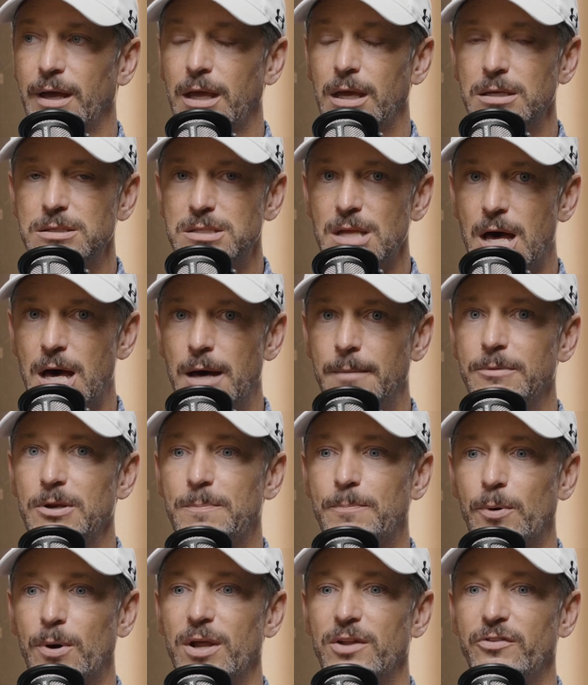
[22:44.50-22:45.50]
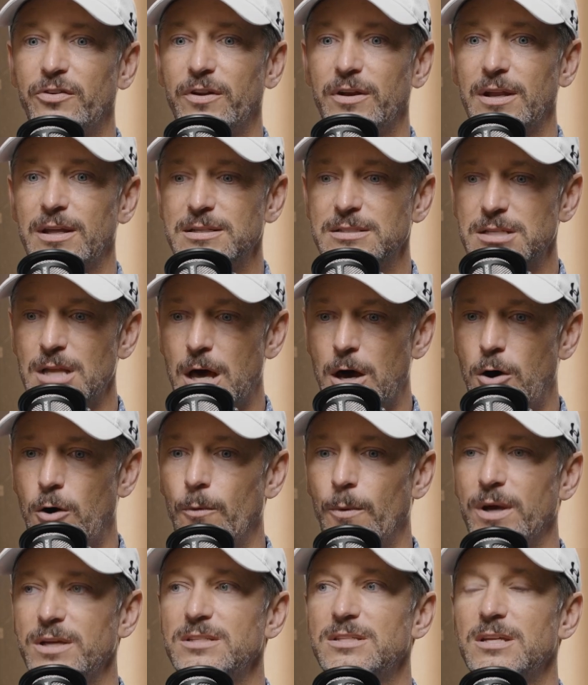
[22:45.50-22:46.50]
Like he's omnipresent, he's
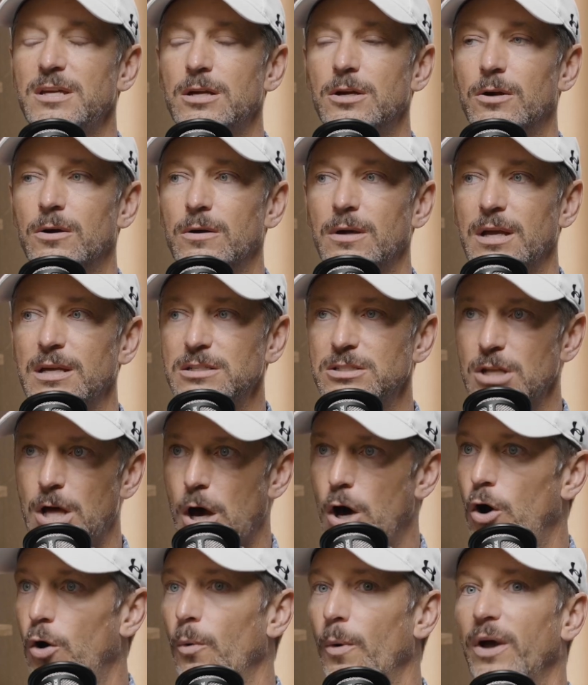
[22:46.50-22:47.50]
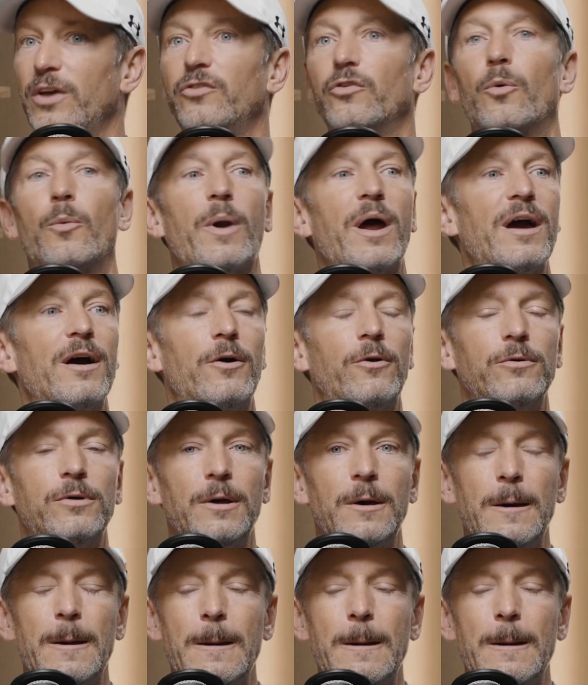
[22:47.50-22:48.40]
always here, he's always around,